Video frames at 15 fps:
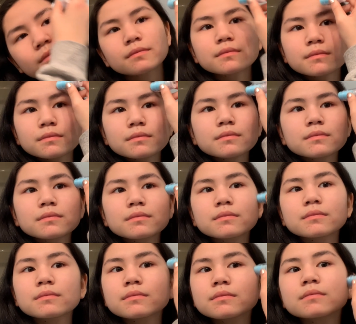
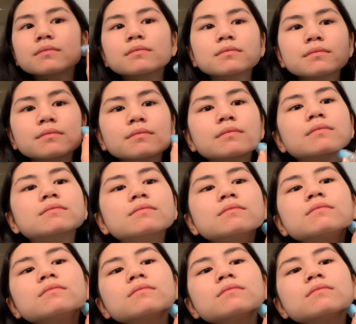(silence)